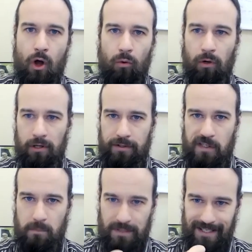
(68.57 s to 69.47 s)
what are the
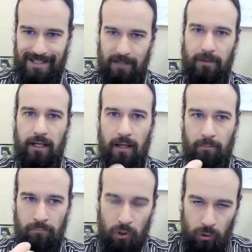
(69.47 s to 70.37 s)
specific
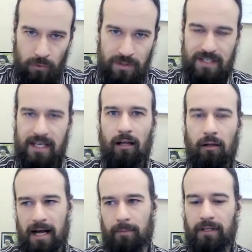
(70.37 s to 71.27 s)
immune cell
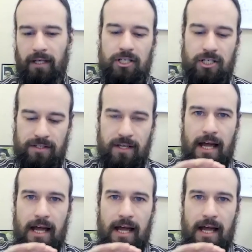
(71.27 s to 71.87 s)
populations